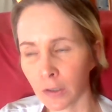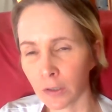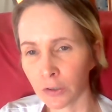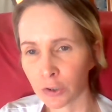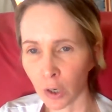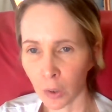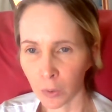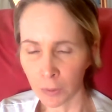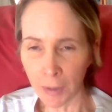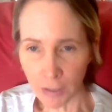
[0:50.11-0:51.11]
So
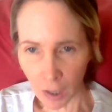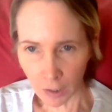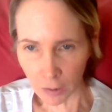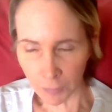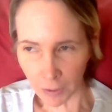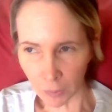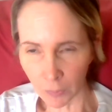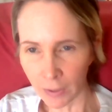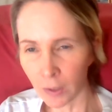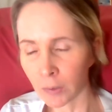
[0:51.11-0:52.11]
what am I talking about?
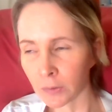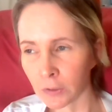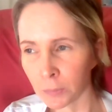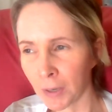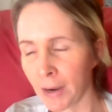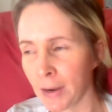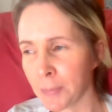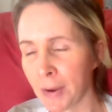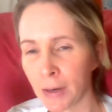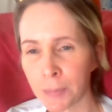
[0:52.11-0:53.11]
Well, you might
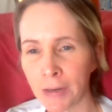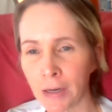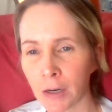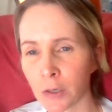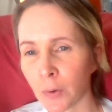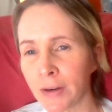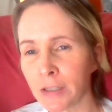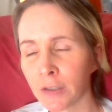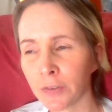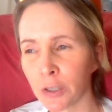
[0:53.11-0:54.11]
may or may not know I did
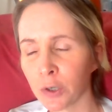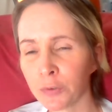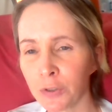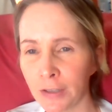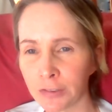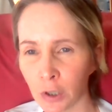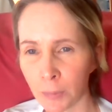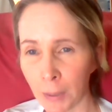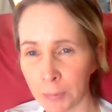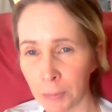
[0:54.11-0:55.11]
a video a few days ago
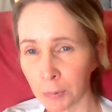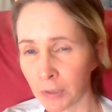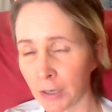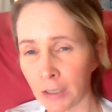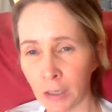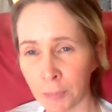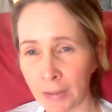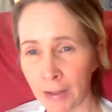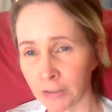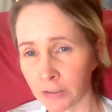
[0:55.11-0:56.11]
about people not getting my
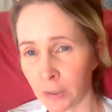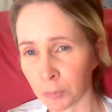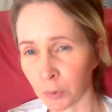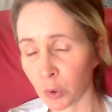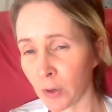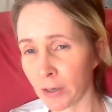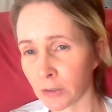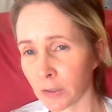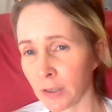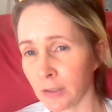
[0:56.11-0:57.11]
last name
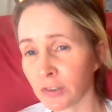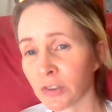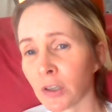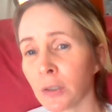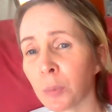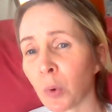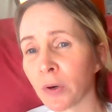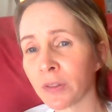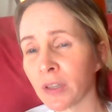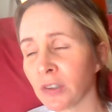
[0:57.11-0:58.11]
correct, and this is on
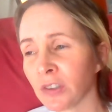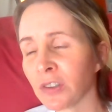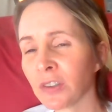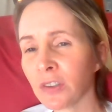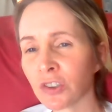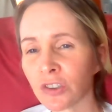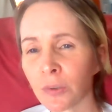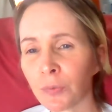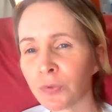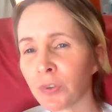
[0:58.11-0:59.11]
important things. This isn't just
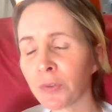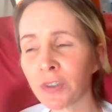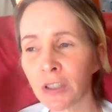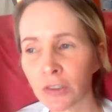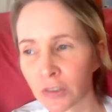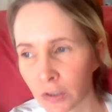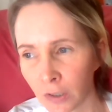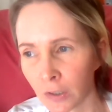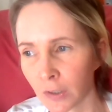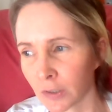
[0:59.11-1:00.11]
some frivolous
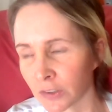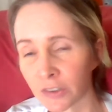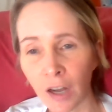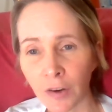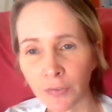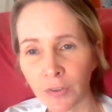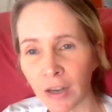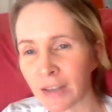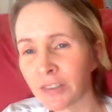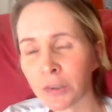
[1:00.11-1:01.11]
stuff
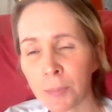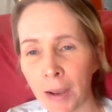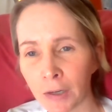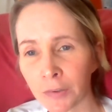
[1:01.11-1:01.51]
that doesn't matter.